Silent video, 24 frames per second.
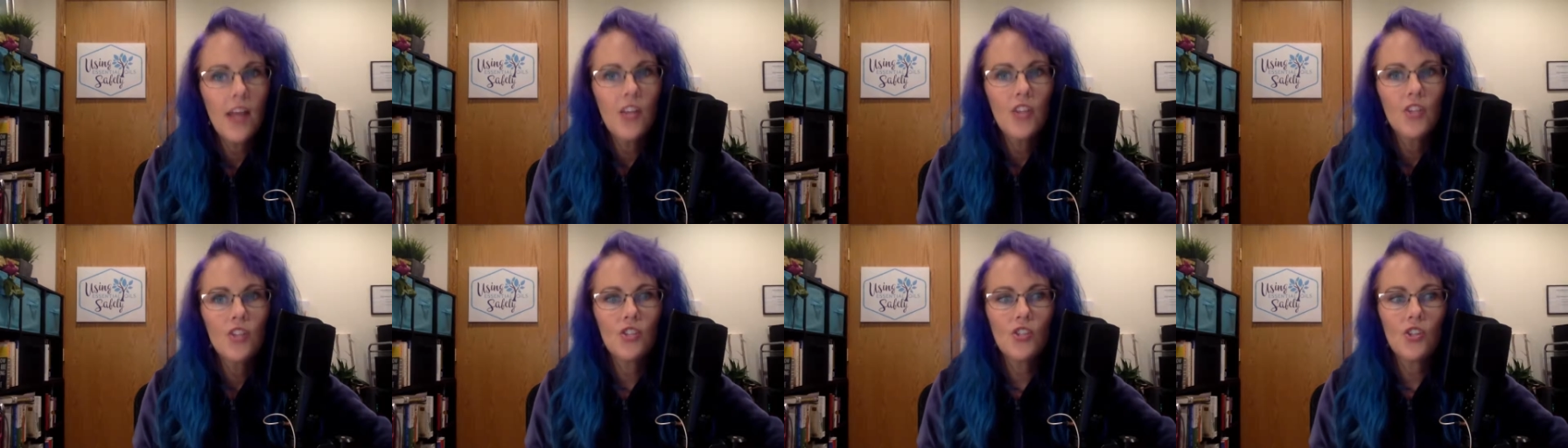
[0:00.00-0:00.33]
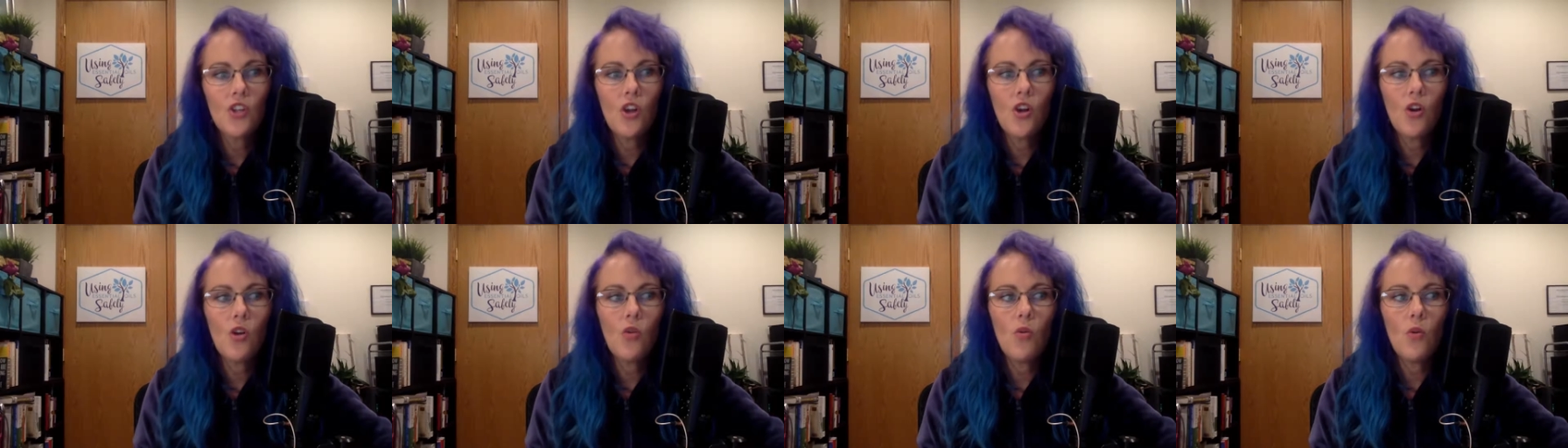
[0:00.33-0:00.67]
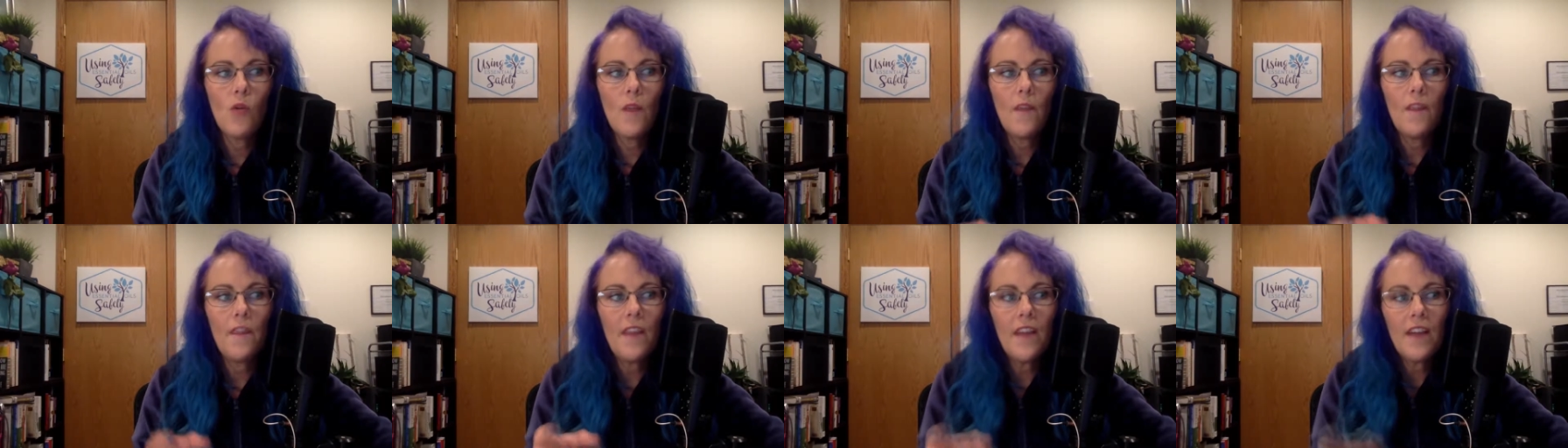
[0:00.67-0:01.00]
So
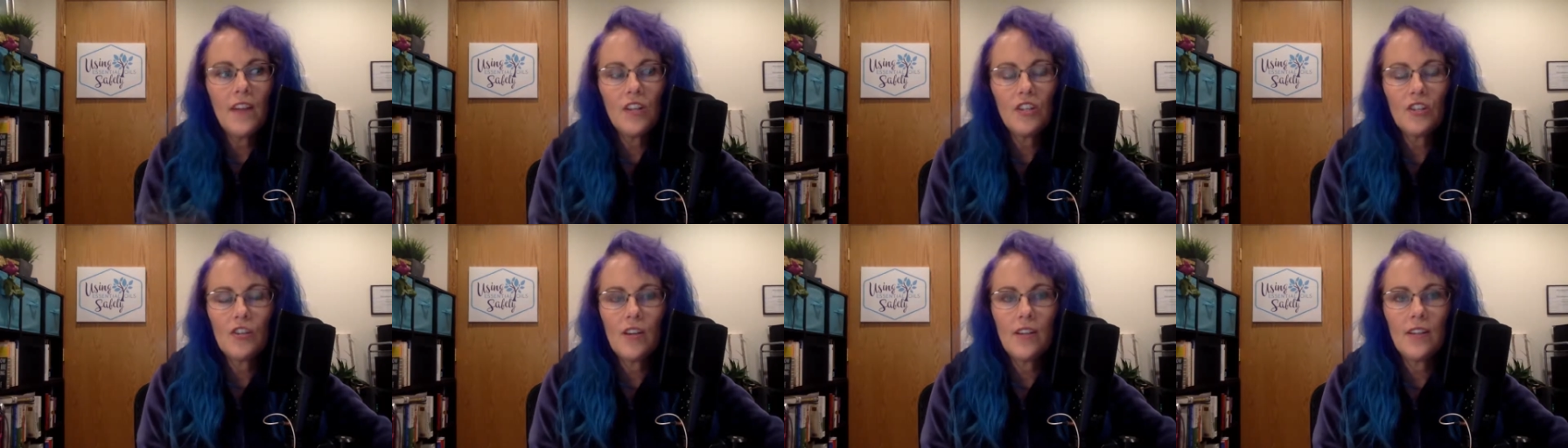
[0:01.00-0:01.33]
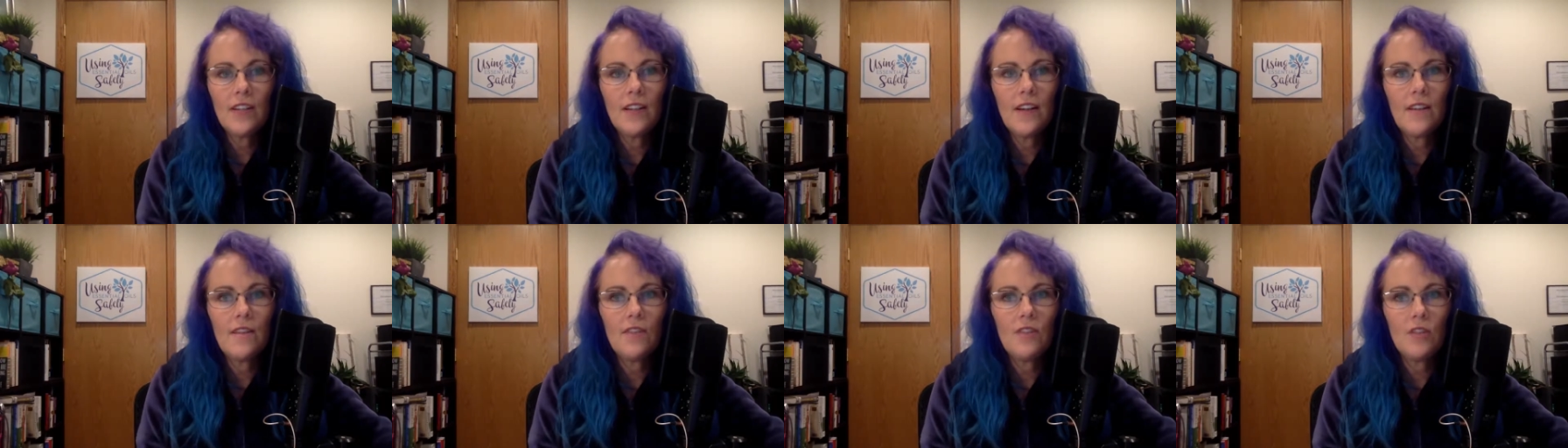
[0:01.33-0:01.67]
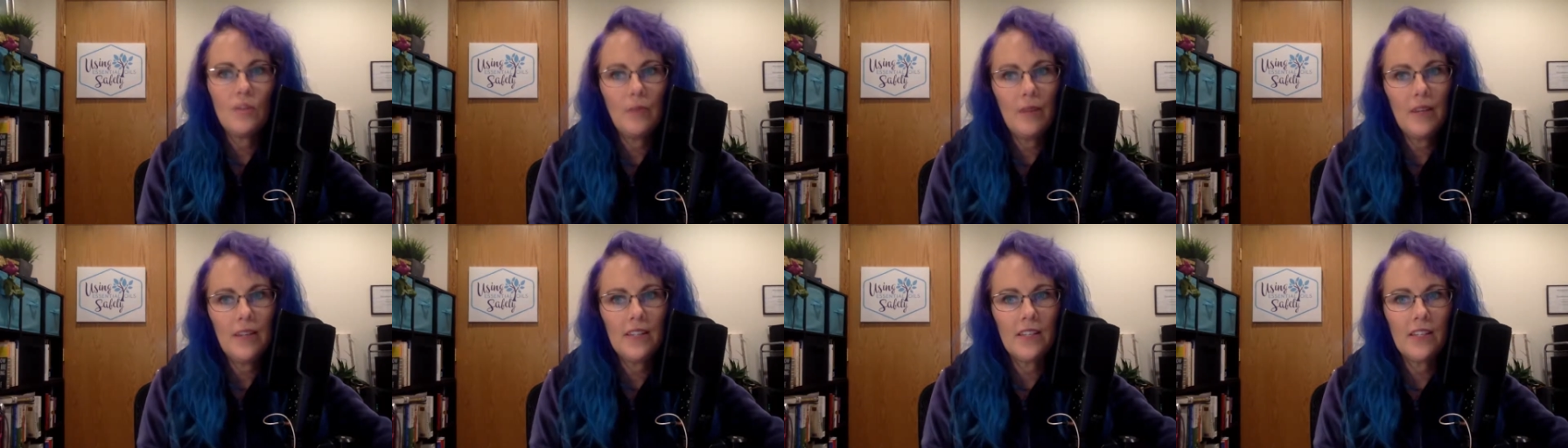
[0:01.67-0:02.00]
they're trying to cover the
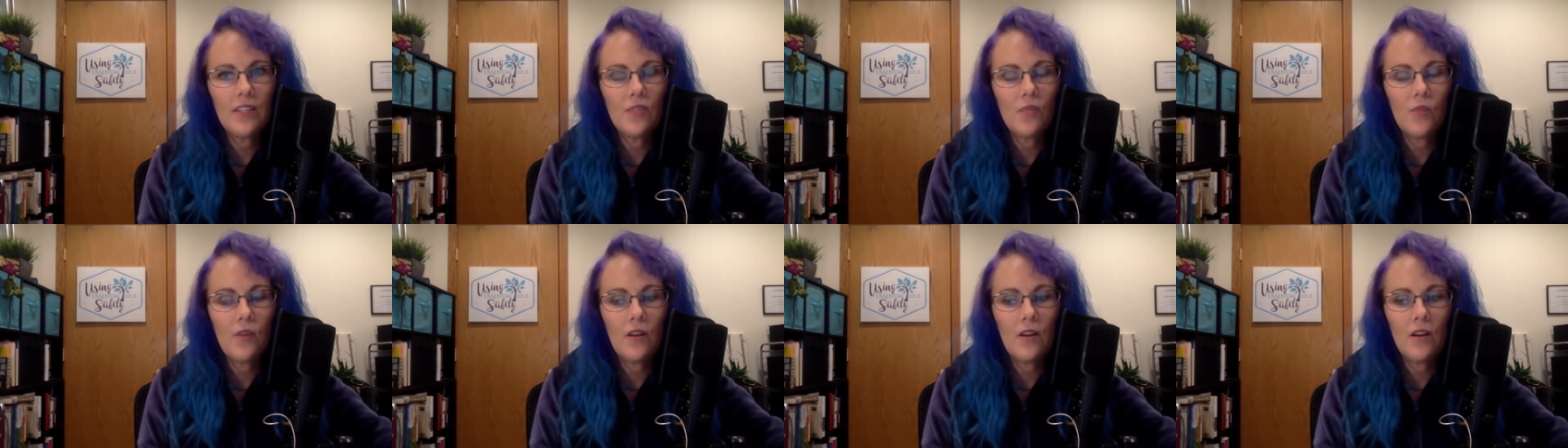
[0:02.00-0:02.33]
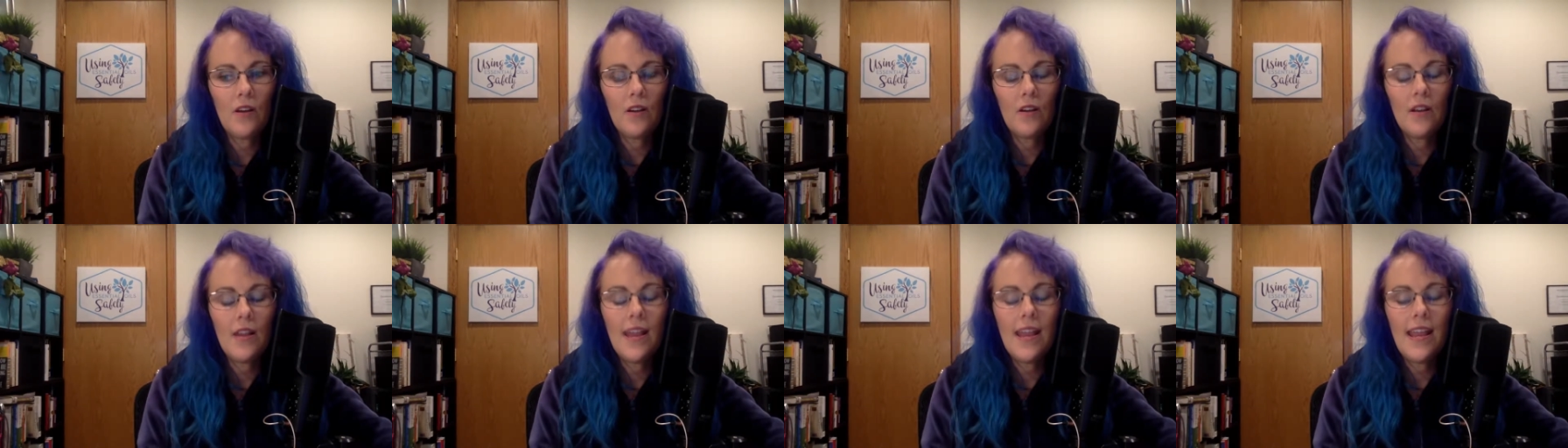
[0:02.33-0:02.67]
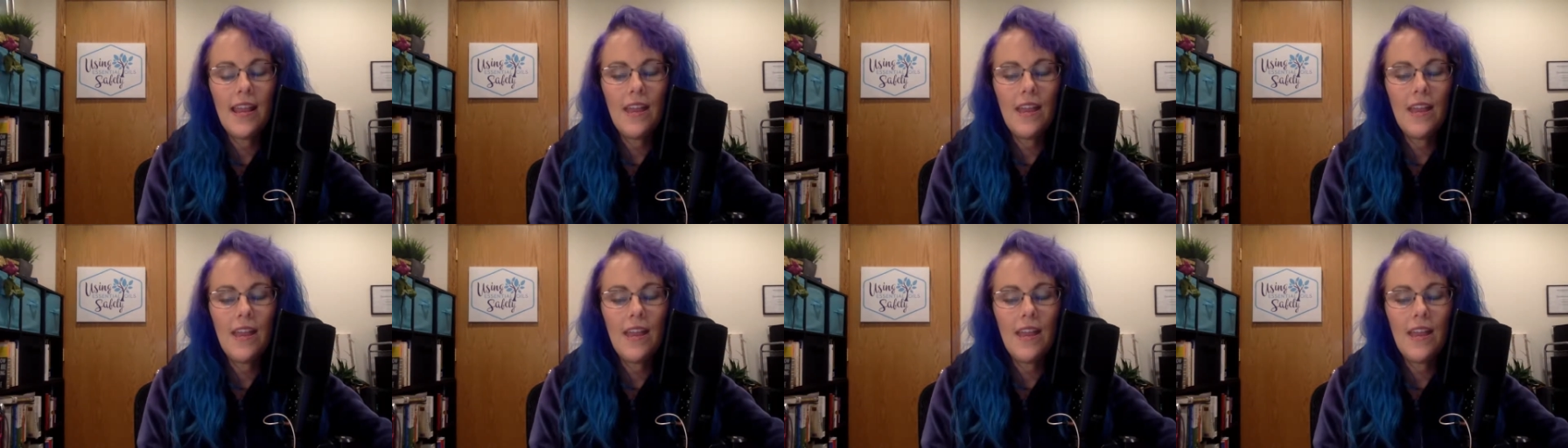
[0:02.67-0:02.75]
bases where